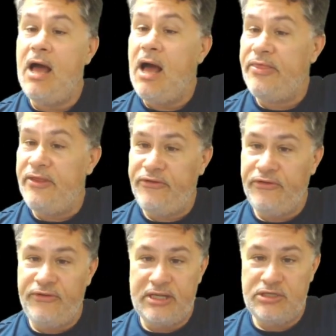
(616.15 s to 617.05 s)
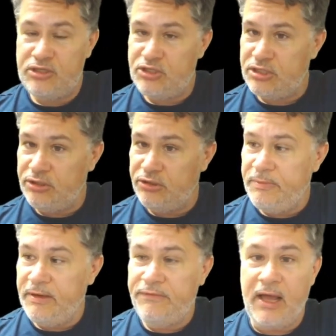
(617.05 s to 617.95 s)
This is just a little
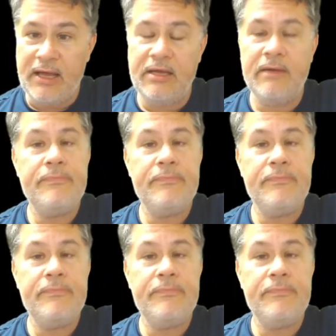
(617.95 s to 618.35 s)
bit of luck.